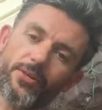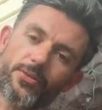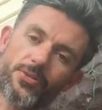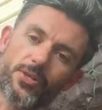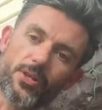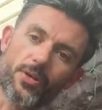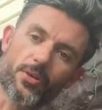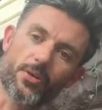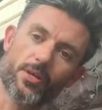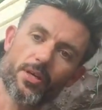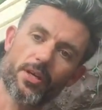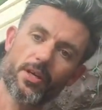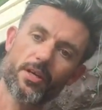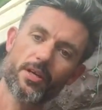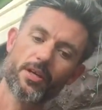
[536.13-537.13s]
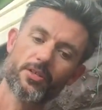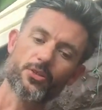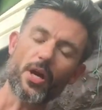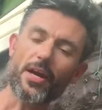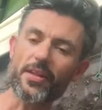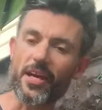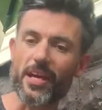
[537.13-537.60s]
So
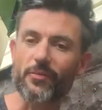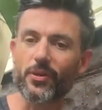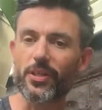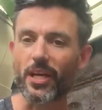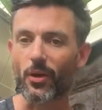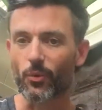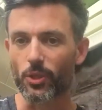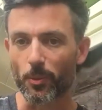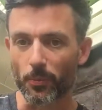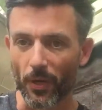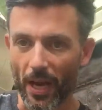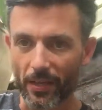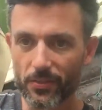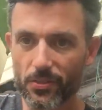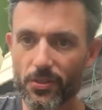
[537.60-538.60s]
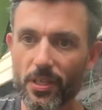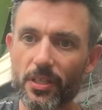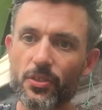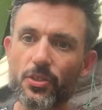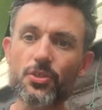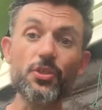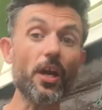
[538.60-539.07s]
try that every day with your
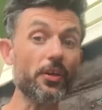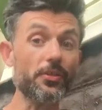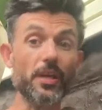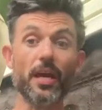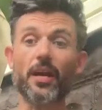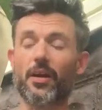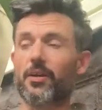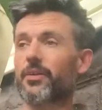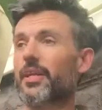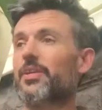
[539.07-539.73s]
practicing. Just start there.